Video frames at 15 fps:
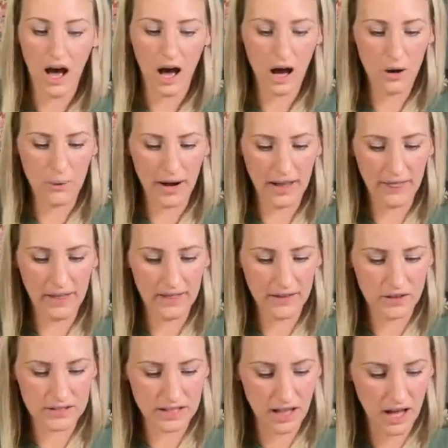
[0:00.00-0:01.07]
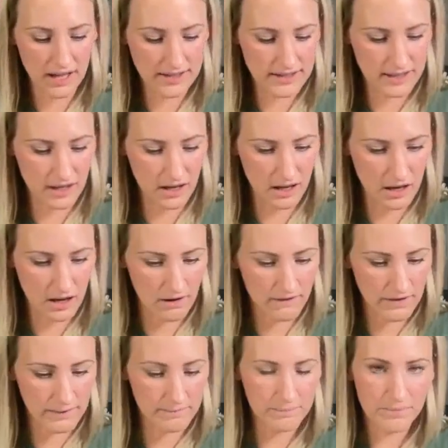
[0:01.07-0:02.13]
Oh, and then there's lots of,
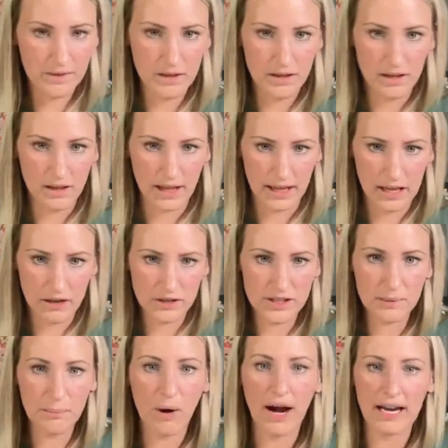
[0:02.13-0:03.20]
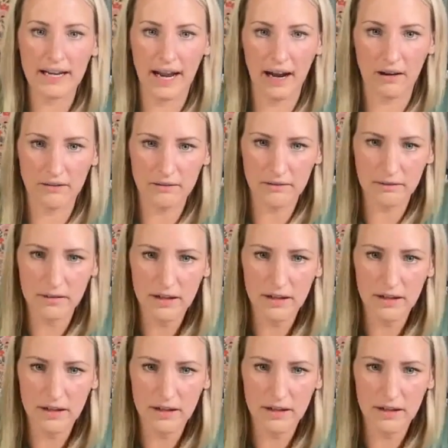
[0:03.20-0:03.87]
like here's the breakdown.